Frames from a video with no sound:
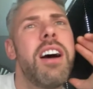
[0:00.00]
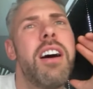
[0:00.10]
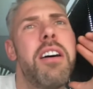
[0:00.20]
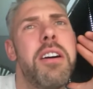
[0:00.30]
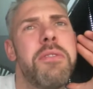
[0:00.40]

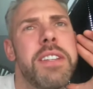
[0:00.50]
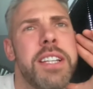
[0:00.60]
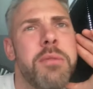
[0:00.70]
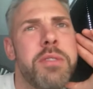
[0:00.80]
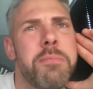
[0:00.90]
I think
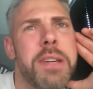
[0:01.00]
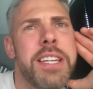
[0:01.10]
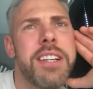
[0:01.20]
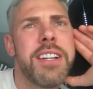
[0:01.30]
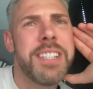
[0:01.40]
there would
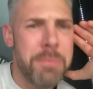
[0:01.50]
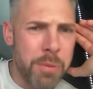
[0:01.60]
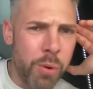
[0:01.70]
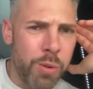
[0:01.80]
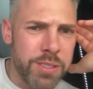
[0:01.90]
be there'd be
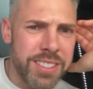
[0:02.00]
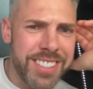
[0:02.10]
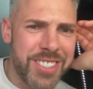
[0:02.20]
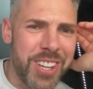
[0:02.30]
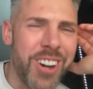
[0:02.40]
wars.
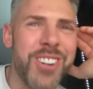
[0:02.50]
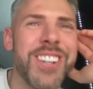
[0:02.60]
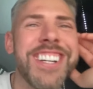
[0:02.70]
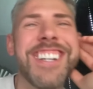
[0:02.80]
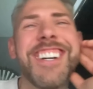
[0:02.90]
So
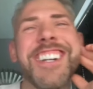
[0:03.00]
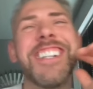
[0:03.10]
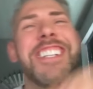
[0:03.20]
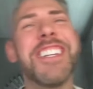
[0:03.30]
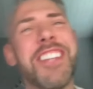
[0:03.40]

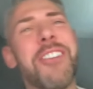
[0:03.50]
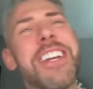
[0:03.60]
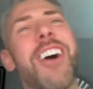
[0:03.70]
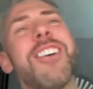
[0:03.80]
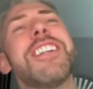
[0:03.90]
there we
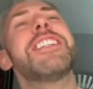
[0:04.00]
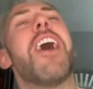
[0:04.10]
go.